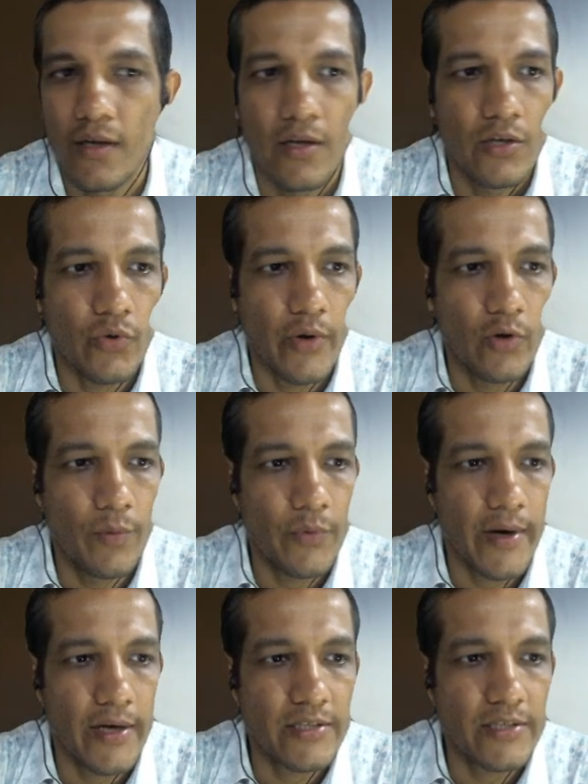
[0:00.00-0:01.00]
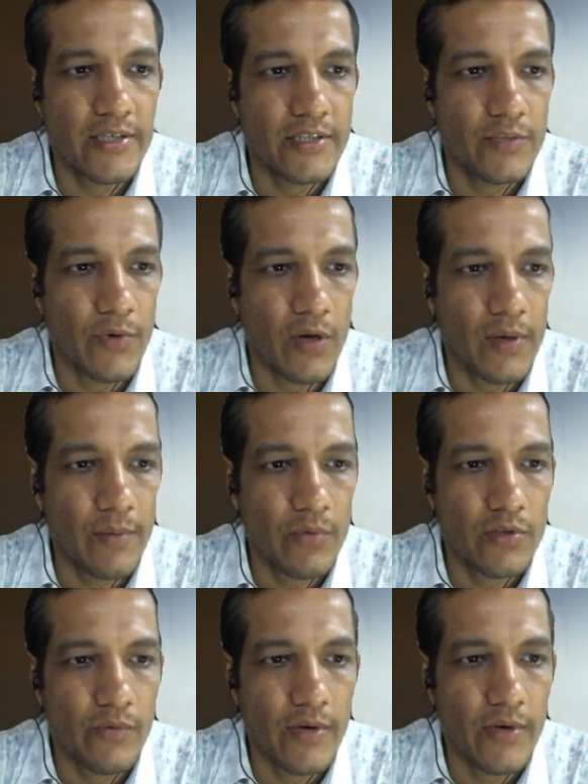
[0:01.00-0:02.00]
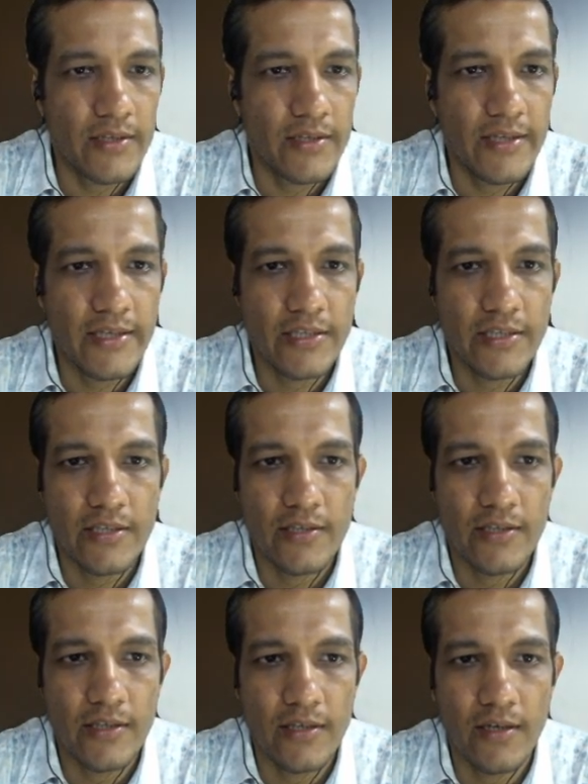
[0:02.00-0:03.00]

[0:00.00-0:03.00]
So I hope you understand this problem. So what are the things